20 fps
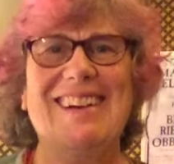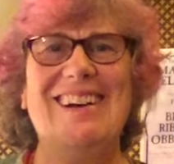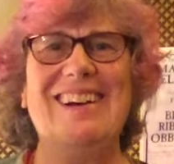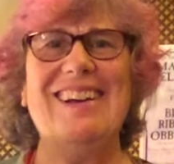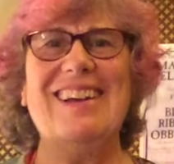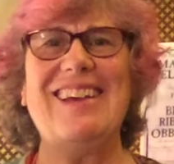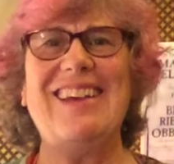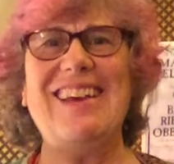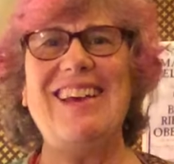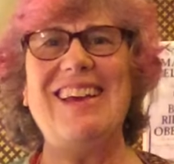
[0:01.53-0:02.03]

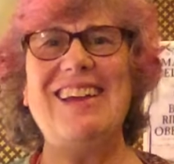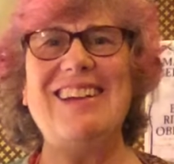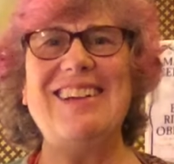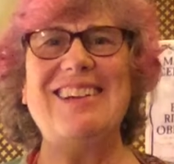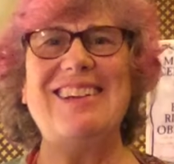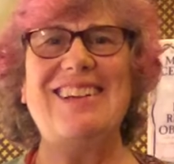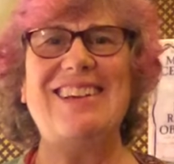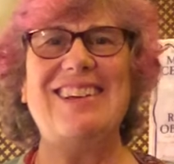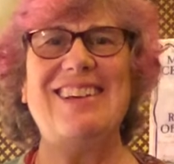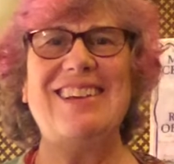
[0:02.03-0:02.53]
Hi
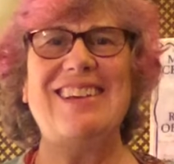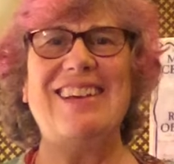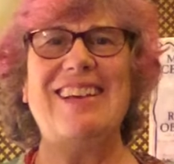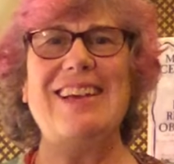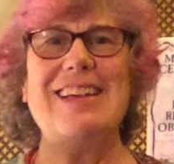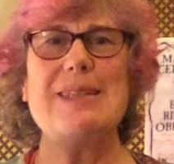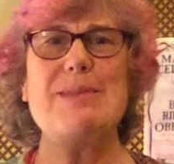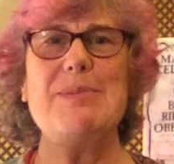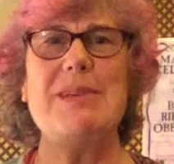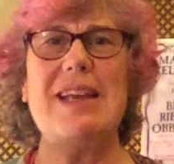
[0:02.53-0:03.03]
again.
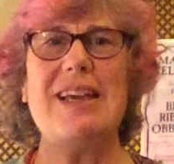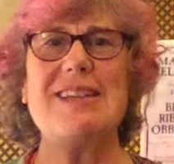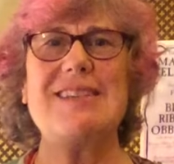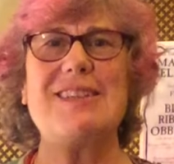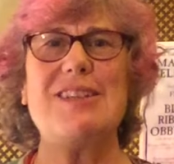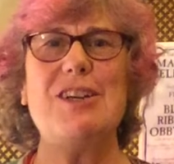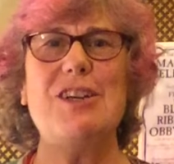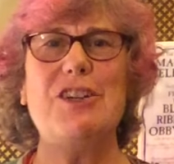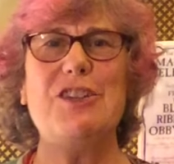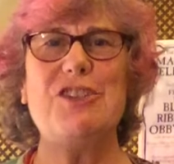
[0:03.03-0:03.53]
Here's my
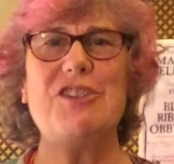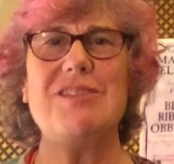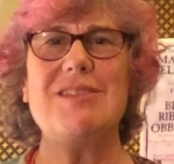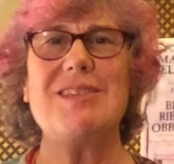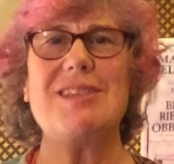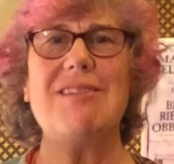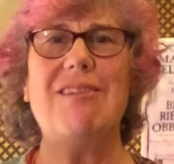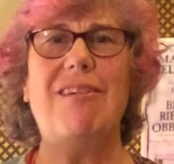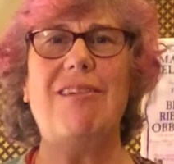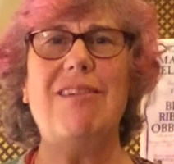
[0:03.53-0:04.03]
next country
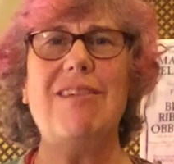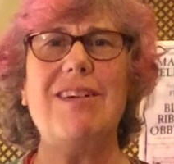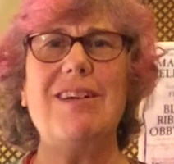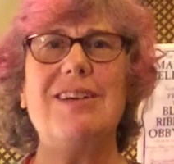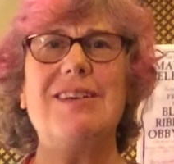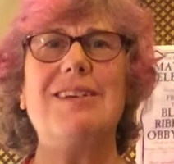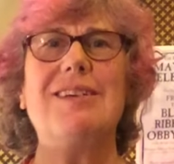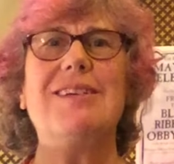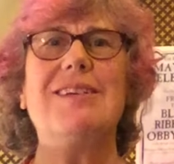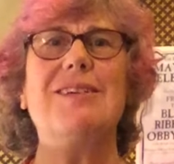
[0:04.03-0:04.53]

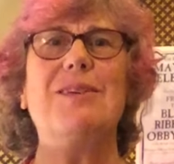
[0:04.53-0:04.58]
song,